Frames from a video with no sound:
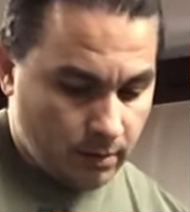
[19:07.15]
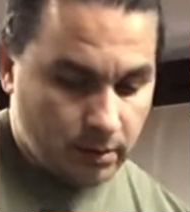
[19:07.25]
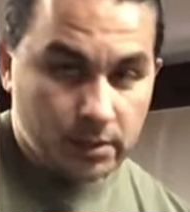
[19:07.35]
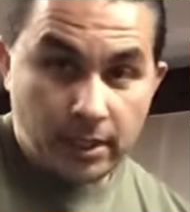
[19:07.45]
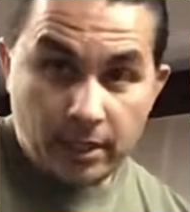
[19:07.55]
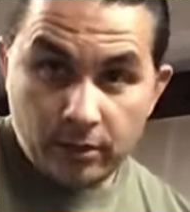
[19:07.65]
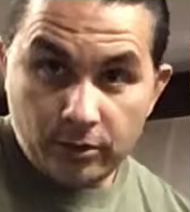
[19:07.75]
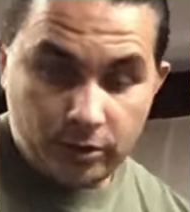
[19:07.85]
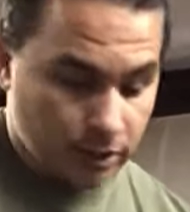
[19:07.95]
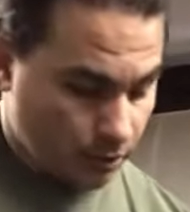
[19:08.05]
See, you
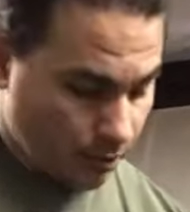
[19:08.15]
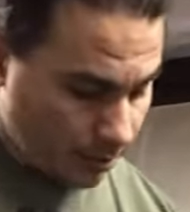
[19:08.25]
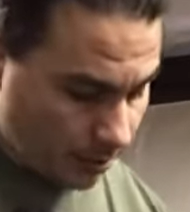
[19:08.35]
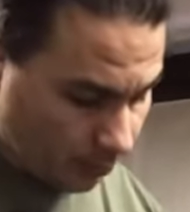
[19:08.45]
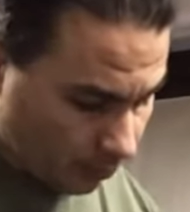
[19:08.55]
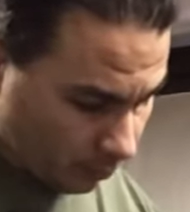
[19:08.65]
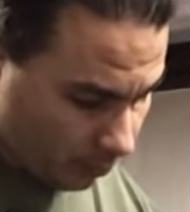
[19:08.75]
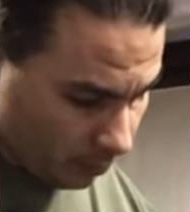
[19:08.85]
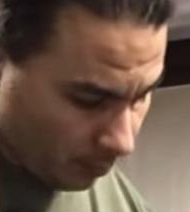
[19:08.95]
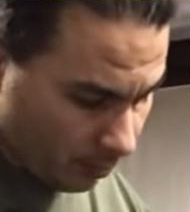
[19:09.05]
just hurt the
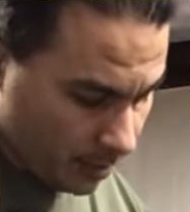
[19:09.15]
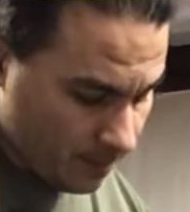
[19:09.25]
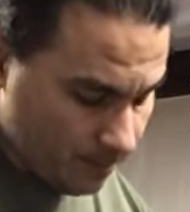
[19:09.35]
30.